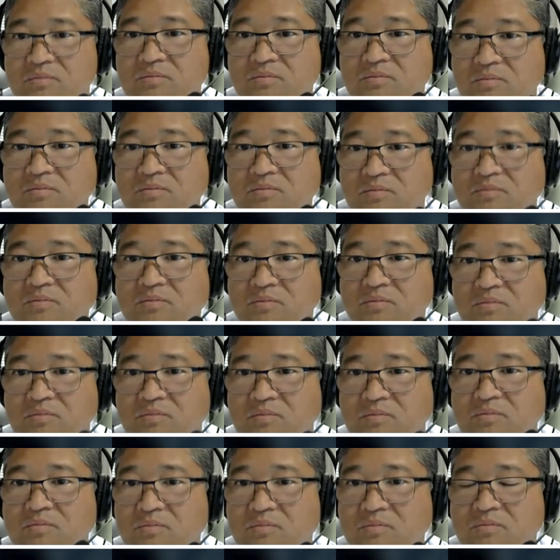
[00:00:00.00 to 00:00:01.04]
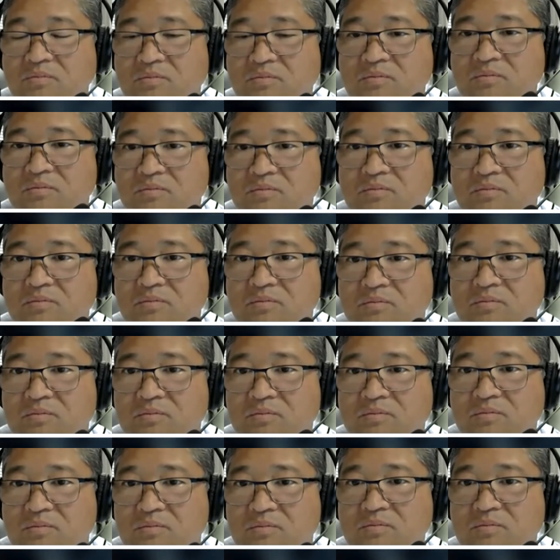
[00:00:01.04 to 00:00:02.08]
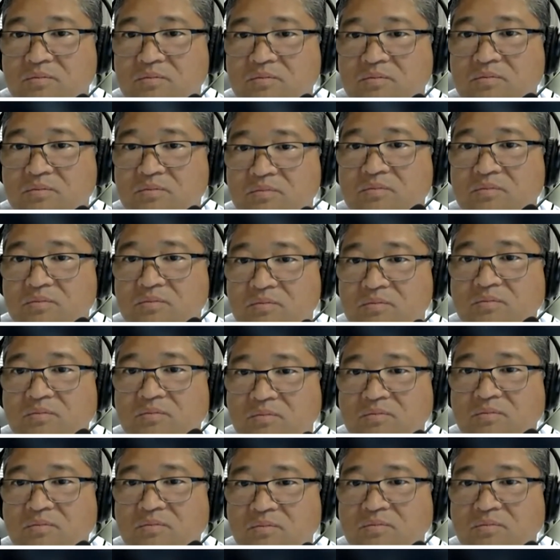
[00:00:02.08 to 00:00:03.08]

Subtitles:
This person isn't speaking.